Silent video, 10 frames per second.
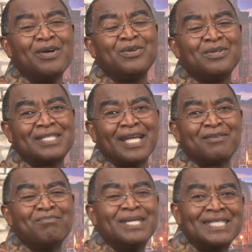You
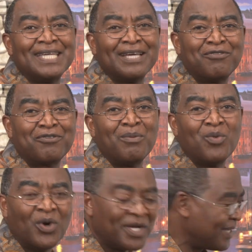start missing from
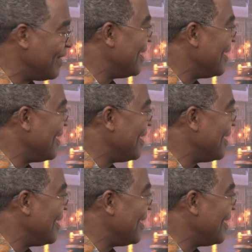work.